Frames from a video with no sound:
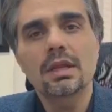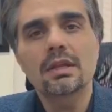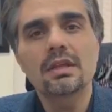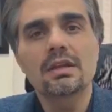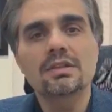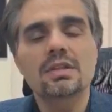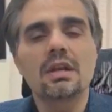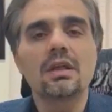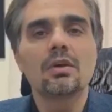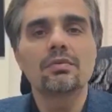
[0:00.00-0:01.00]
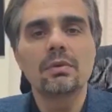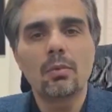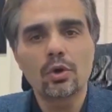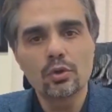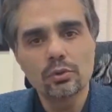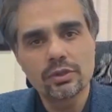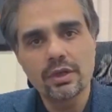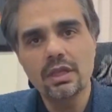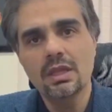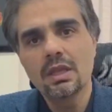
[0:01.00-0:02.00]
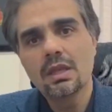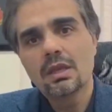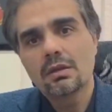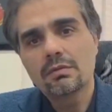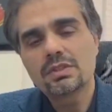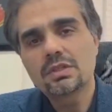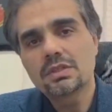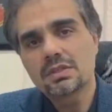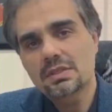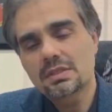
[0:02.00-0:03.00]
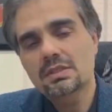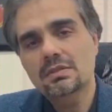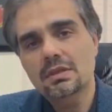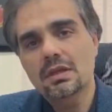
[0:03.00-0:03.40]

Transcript: getting a understanding of the module 3, which is